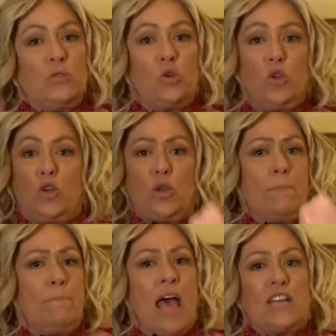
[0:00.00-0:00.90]
sure you
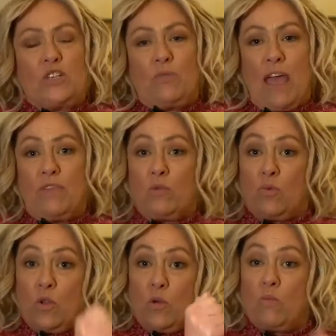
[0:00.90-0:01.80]
can march around the
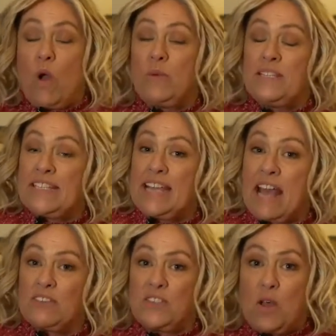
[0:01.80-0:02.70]
room while we sing
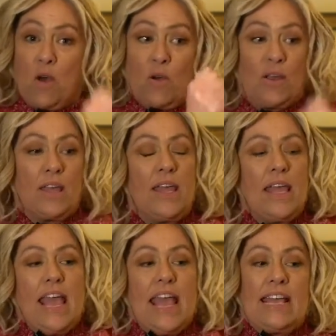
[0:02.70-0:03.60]
our song.
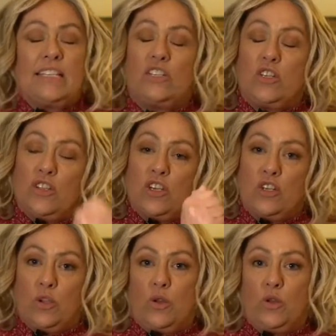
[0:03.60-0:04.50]
It's to the
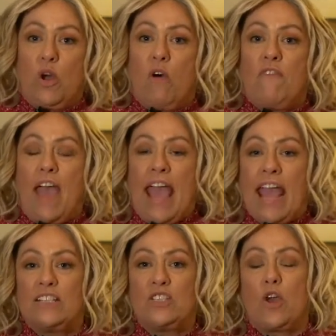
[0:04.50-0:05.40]
tune of
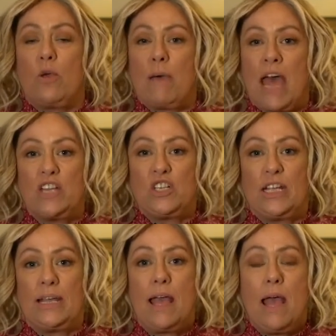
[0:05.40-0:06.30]
Ants Go
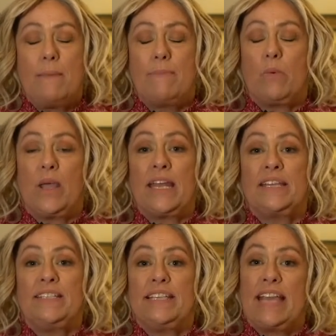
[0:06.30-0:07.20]
Marching, but we're going
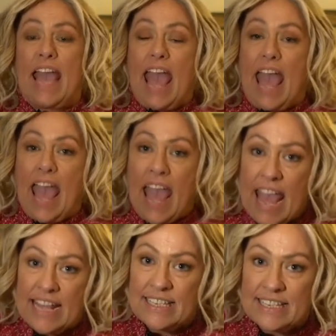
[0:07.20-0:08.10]
to sing
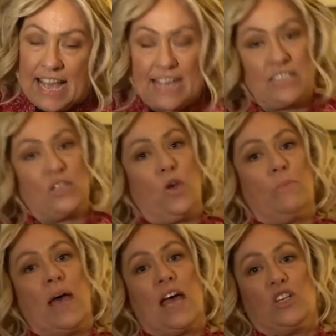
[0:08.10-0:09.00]
ANZAC's Go
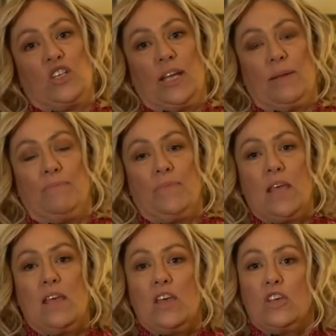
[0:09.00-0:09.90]
Marching.
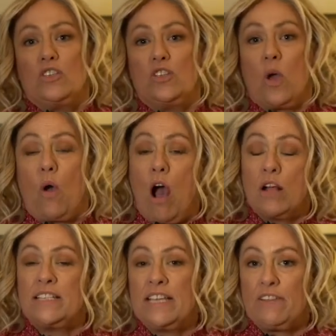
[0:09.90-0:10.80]
So
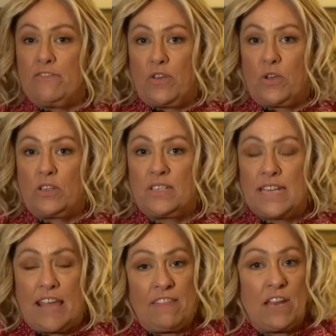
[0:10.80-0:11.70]
I'll sing it
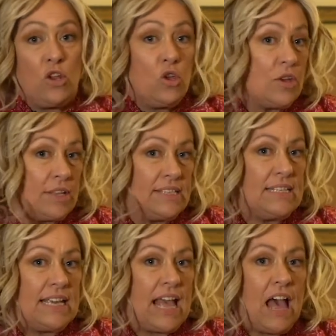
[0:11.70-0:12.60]
first and then you can
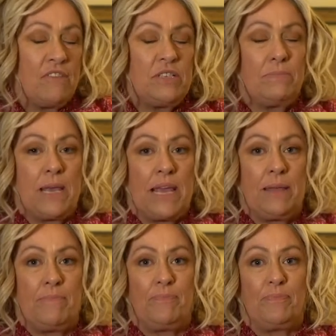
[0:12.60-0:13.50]
sing after
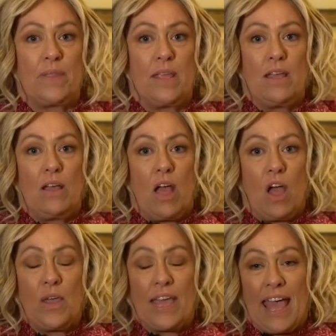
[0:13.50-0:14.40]
me.
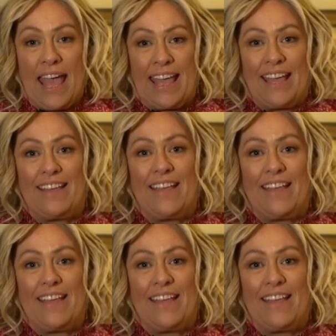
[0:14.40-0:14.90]
Okay.